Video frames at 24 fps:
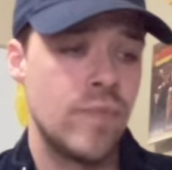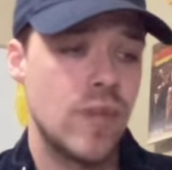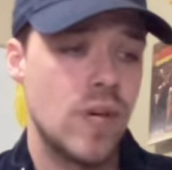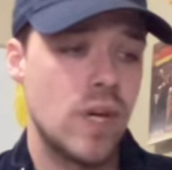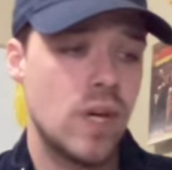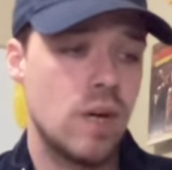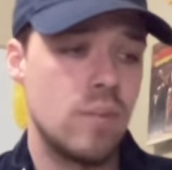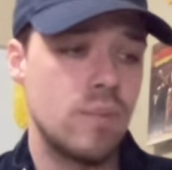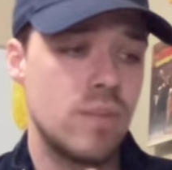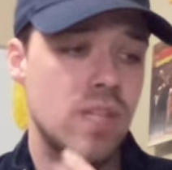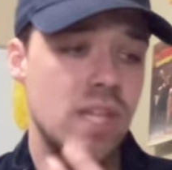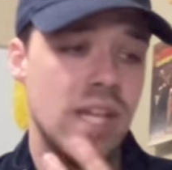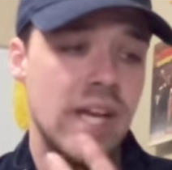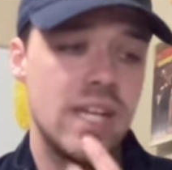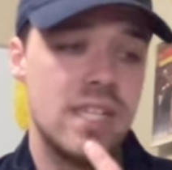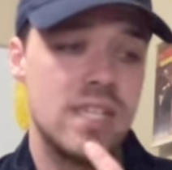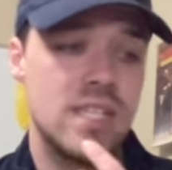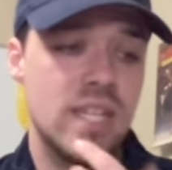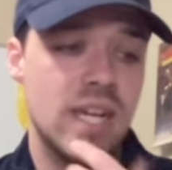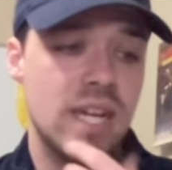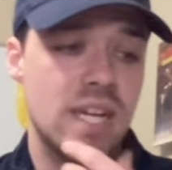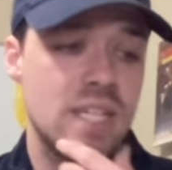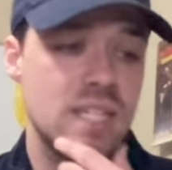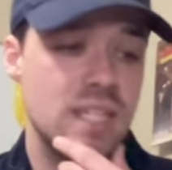Um, the
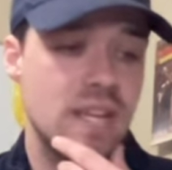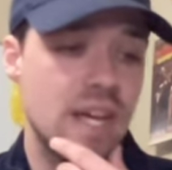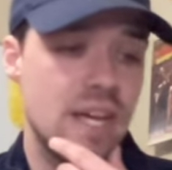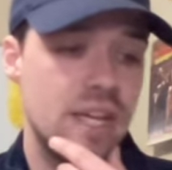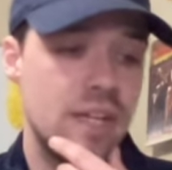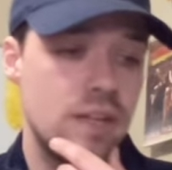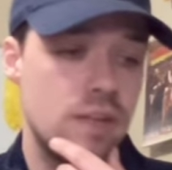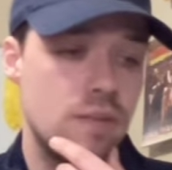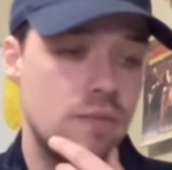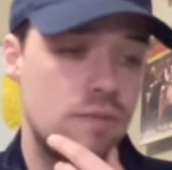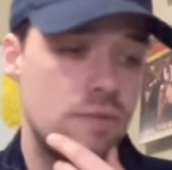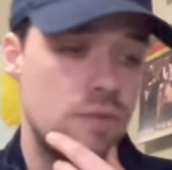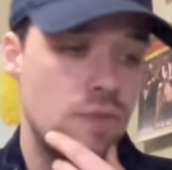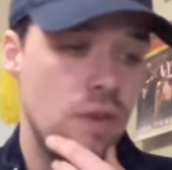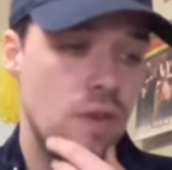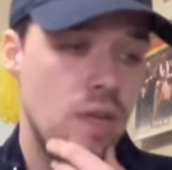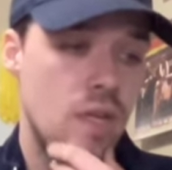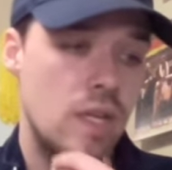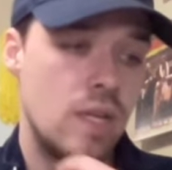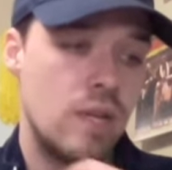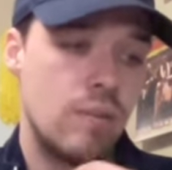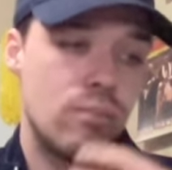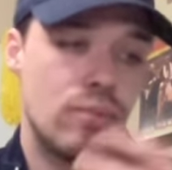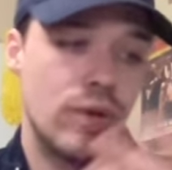last lines kind of
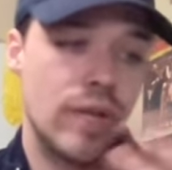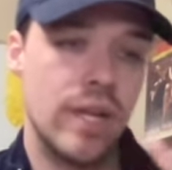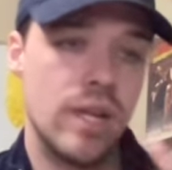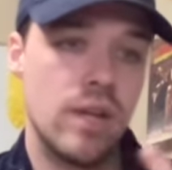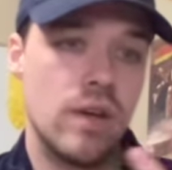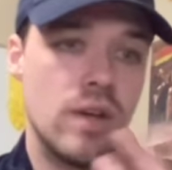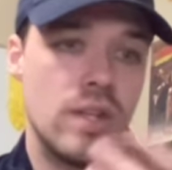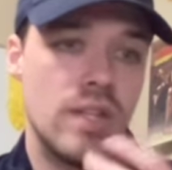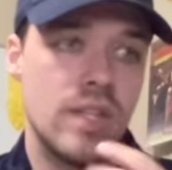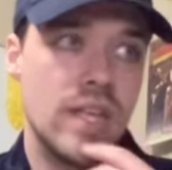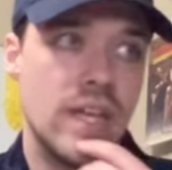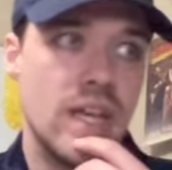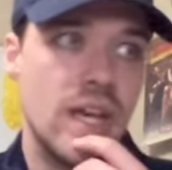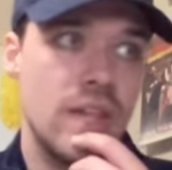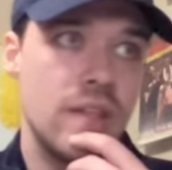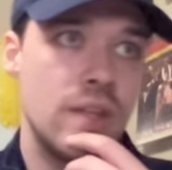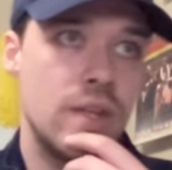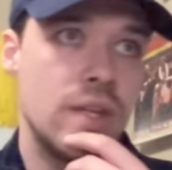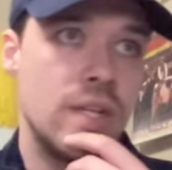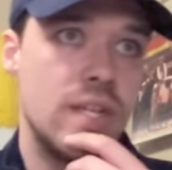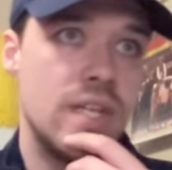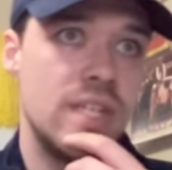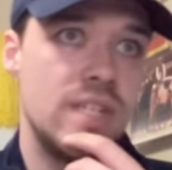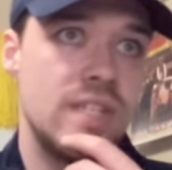bring it all
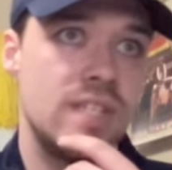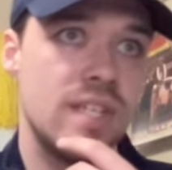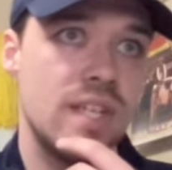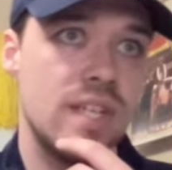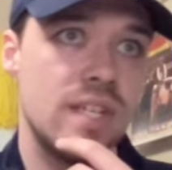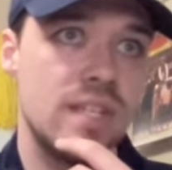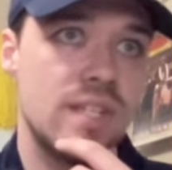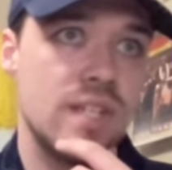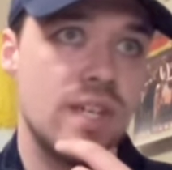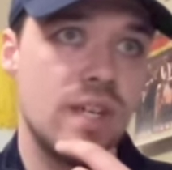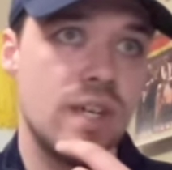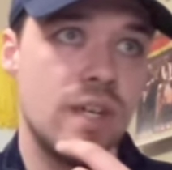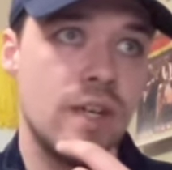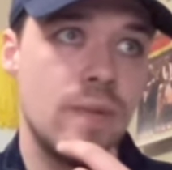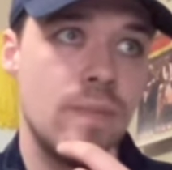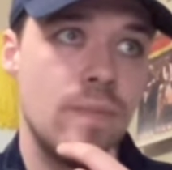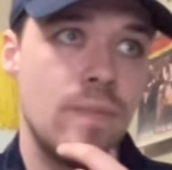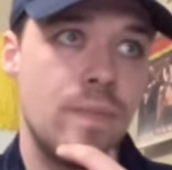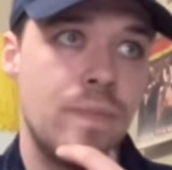together. He says, uh,